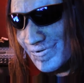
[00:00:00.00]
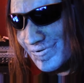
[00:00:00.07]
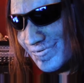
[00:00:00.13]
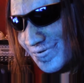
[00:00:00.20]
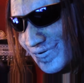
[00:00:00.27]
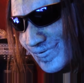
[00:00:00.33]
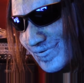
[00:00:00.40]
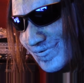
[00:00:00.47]
I've
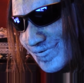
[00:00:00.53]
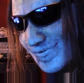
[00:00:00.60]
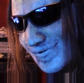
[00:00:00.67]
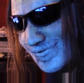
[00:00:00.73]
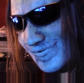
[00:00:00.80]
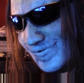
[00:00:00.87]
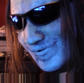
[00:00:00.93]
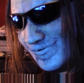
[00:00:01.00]
always
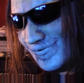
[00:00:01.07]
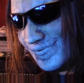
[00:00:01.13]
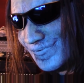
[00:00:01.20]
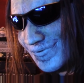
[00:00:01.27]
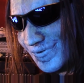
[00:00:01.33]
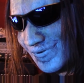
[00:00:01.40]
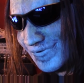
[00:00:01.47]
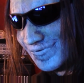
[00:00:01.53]
thought that it's
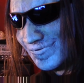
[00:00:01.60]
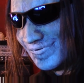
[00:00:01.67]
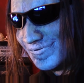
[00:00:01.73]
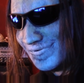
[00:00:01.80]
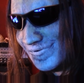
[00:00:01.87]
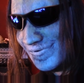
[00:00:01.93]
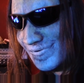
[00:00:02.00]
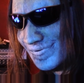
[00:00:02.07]

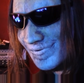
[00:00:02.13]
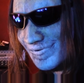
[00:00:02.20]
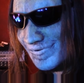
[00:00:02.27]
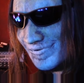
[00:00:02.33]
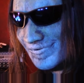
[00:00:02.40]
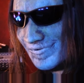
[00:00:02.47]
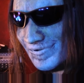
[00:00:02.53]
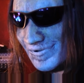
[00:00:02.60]
important to
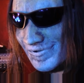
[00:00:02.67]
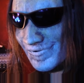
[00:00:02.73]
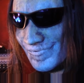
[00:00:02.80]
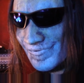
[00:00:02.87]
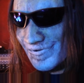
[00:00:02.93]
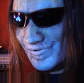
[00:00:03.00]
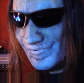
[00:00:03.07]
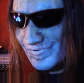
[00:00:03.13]
take a
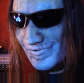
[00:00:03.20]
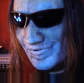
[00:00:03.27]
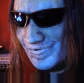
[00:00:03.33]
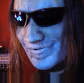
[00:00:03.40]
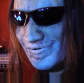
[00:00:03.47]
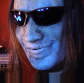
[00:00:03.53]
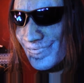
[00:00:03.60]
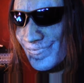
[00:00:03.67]
moment
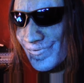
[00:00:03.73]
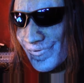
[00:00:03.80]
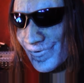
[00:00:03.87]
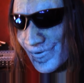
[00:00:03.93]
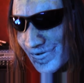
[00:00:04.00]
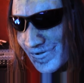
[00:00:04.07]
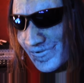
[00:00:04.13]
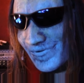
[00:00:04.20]
and
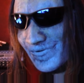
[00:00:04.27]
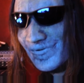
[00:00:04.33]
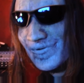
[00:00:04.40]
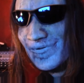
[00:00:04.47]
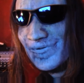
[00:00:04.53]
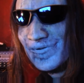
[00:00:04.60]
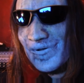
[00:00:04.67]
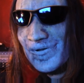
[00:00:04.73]
embrace the
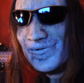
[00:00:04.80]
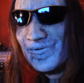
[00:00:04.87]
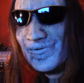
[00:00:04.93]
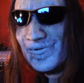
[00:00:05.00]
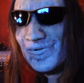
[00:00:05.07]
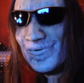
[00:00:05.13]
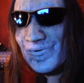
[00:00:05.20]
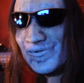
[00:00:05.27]
sights
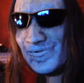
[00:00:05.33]
that we